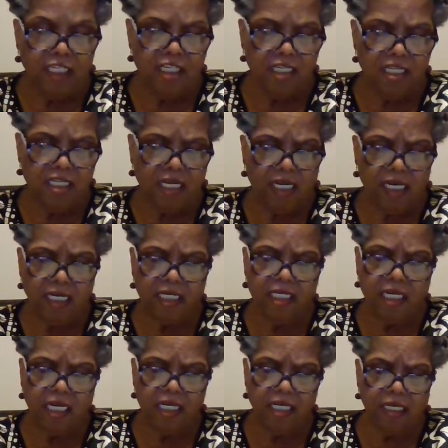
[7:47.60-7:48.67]
Jesus said
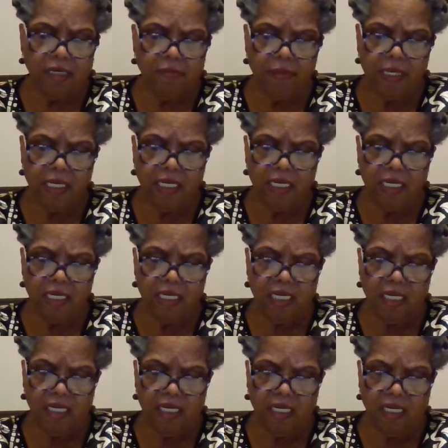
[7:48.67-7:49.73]
unto him,
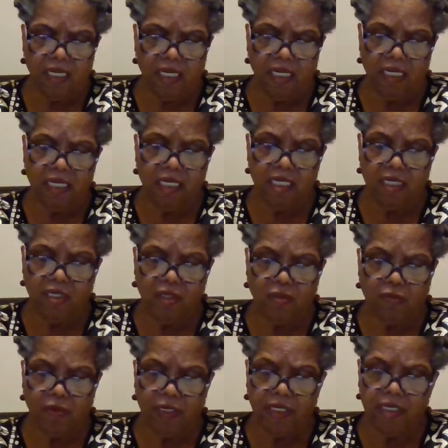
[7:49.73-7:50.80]
It is
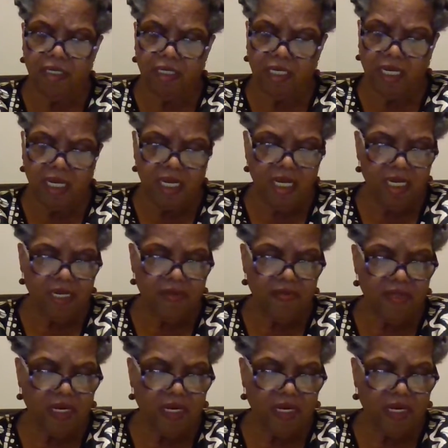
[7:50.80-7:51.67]
written again,